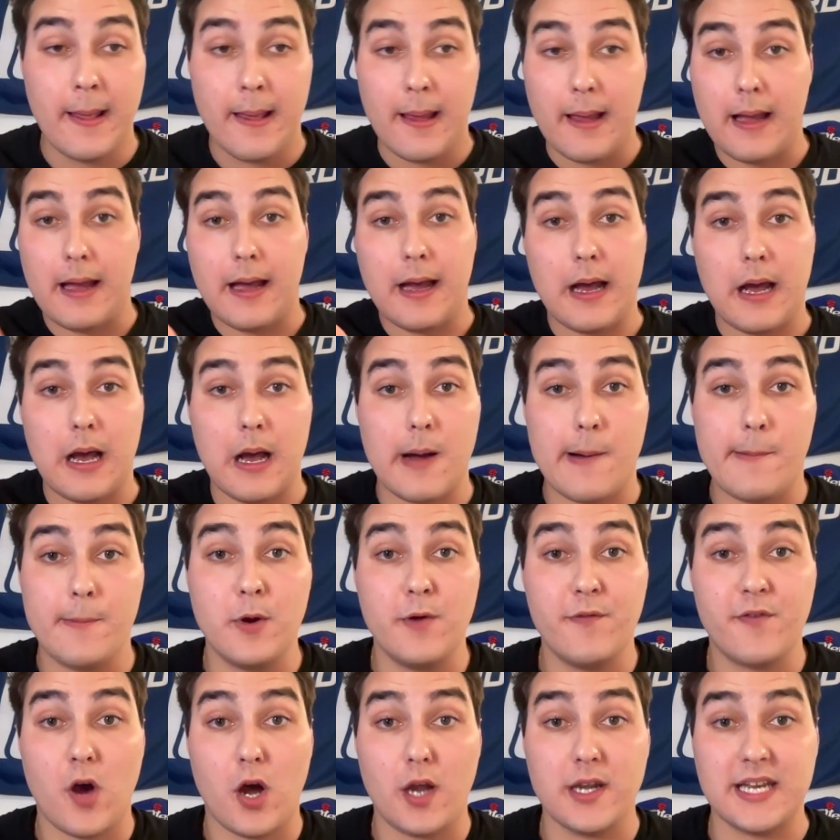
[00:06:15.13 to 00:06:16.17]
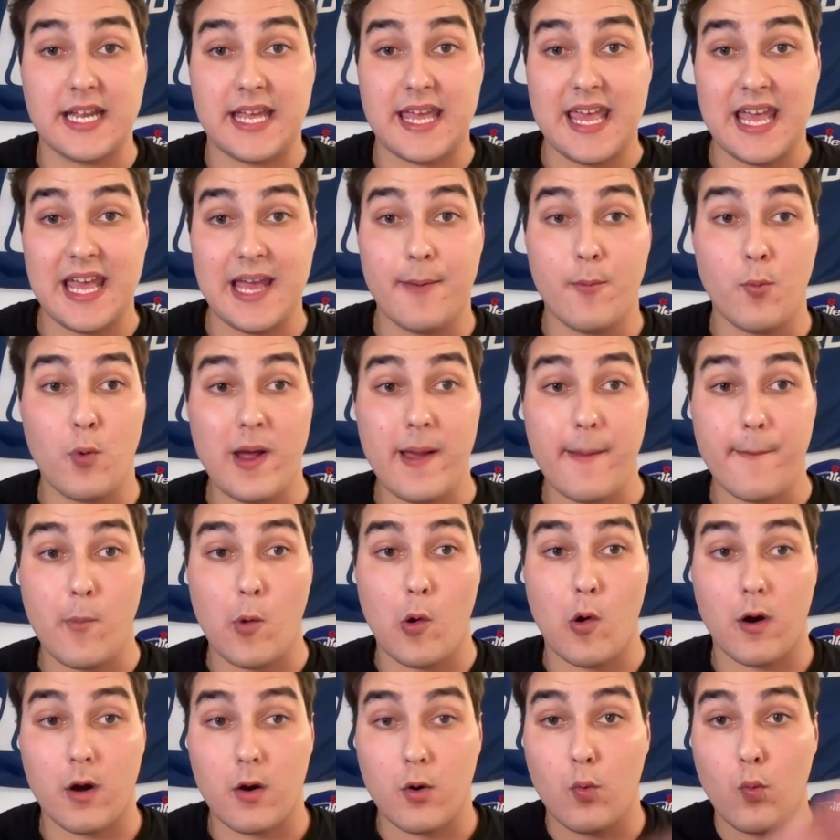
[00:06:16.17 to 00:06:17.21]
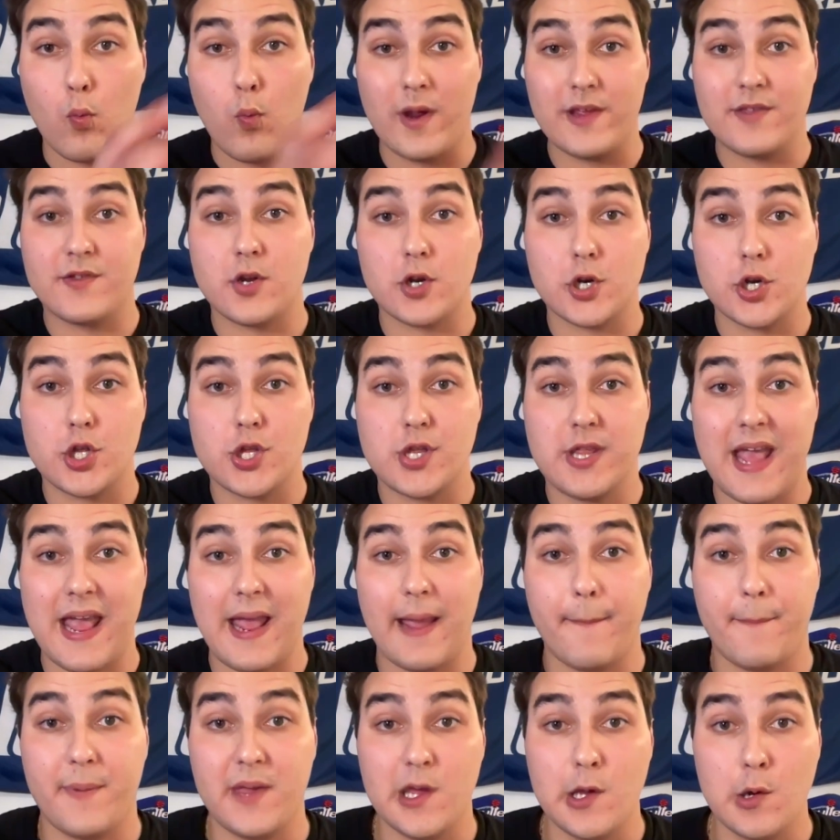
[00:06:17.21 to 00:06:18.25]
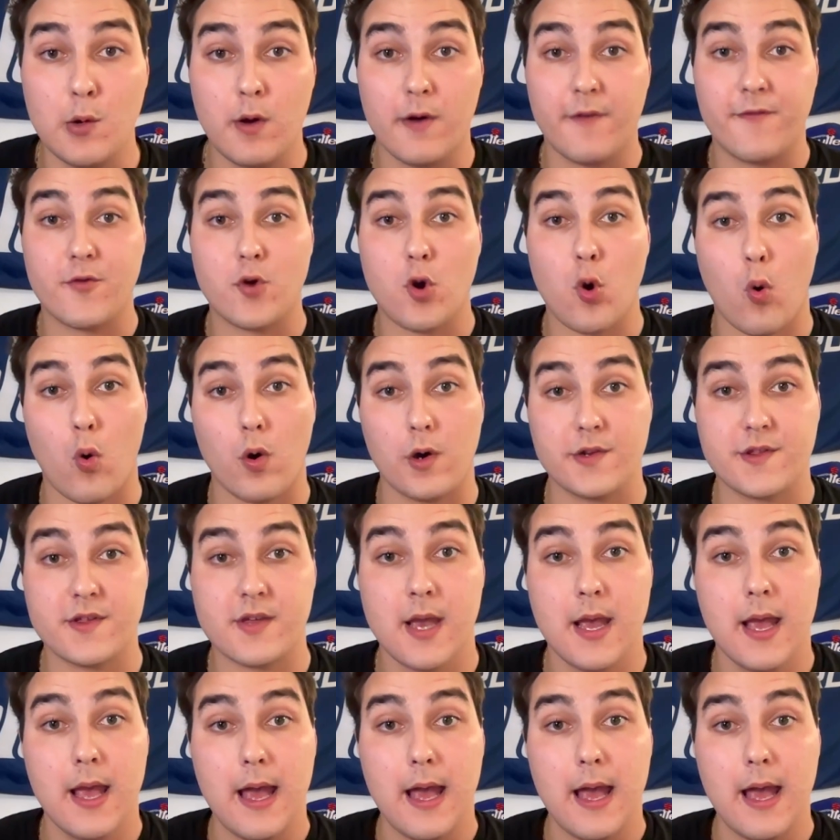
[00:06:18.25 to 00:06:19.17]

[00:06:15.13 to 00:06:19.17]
I'll move on to Cam Whitmore, Wizards debut, of course,